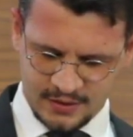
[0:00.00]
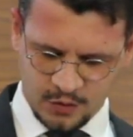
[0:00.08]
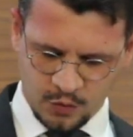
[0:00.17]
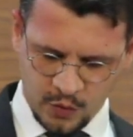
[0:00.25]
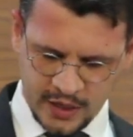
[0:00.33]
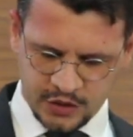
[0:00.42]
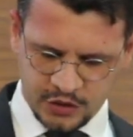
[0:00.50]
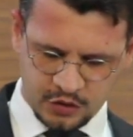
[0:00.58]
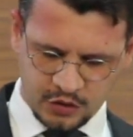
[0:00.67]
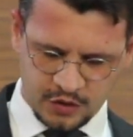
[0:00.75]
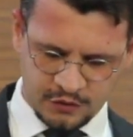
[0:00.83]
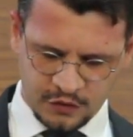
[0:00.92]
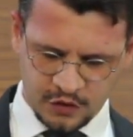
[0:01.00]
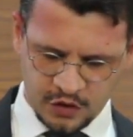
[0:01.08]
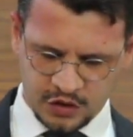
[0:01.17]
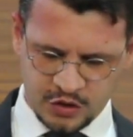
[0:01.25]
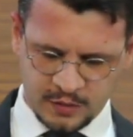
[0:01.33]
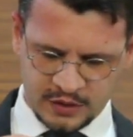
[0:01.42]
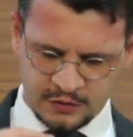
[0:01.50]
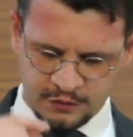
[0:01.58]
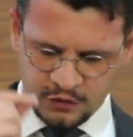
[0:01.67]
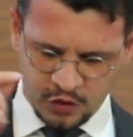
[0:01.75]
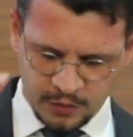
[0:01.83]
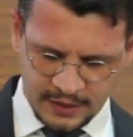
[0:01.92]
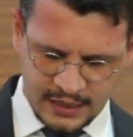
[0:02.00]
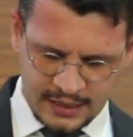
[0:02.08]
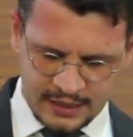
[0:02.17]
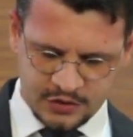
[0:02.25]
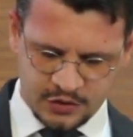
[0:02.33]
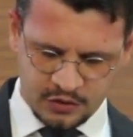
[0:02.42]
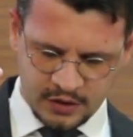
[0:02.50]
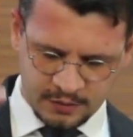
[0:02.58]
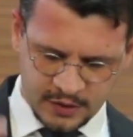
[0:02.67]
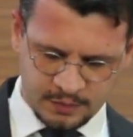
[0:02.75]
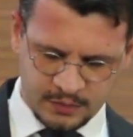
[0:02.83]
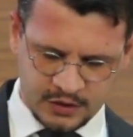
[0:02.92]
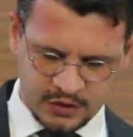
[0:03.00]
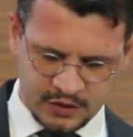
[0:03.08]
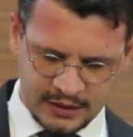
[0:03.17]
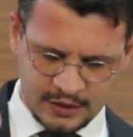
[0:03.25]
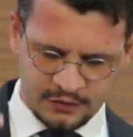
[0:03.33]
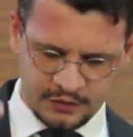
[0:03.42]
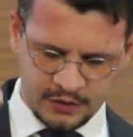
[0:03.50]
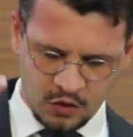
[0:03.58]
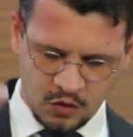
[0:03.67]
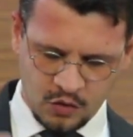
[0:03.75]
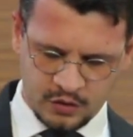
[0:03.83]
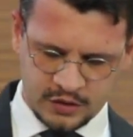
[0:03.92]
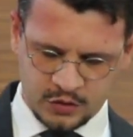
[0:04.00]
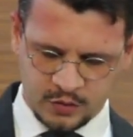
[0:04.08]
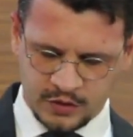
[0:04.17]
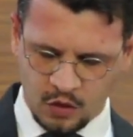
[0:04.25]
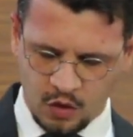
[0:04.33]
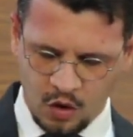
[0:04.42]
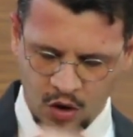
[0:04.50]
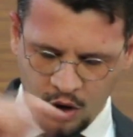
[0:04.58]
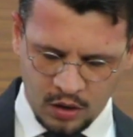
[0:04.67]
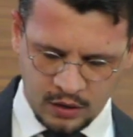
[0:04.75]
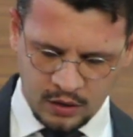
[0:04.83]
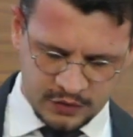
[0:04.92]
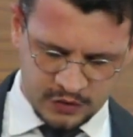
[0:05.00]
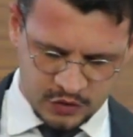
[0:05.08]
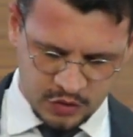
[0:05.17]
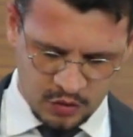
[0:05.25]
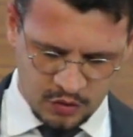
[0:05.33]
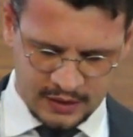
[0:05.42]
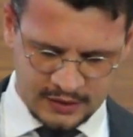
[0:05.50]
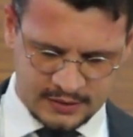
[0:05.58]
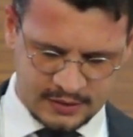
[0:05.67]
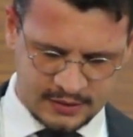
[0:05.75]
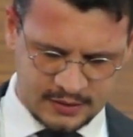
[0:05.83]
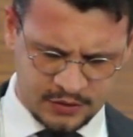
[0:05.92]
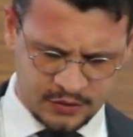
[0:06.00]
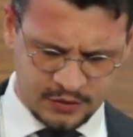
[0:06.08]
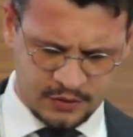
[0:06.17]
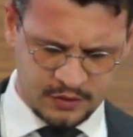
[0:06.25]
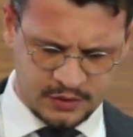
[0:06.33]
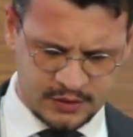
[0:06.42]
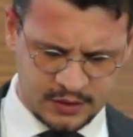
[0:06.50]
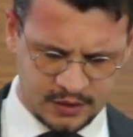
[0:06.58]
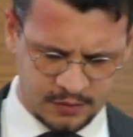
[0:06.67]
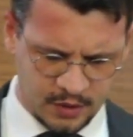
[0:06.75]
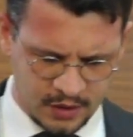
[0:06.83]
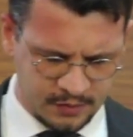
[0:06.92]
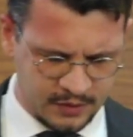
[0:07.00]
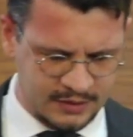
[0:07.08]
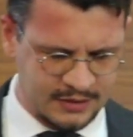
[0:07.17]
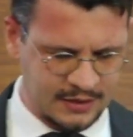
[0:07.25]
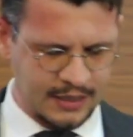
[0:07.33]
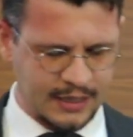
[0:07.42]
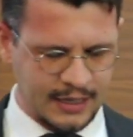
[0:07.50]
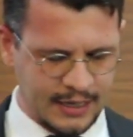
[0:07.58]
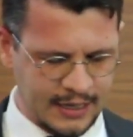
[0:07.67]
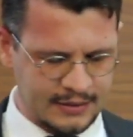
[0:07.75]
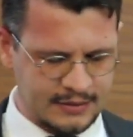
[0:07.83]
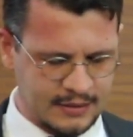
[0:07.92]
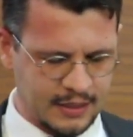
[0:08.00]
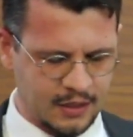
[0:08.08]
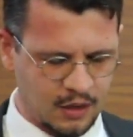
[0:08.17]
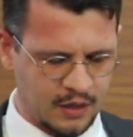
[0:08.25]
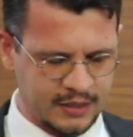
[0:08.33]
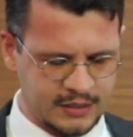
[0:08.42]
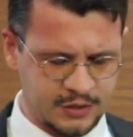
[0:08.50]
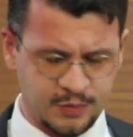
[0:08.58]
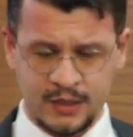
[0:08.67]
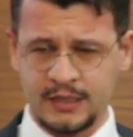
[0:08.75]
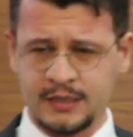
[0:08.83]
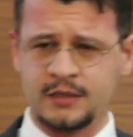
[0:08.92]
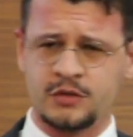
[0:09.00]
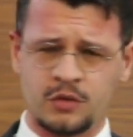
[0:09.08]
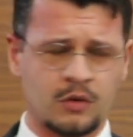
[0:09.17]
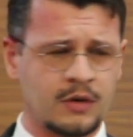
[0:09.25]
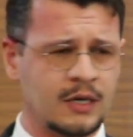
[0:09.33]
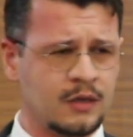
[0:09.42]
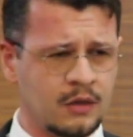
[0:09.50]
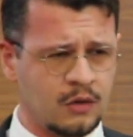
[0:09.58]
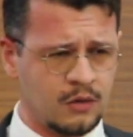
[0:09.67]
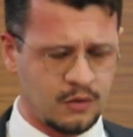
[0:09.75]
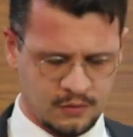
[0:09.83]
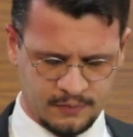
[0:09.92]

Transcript: When you convert, you must verbalize your commitment to live in accordance with all of the Torah's 613 commandments as they are explained in Torah law.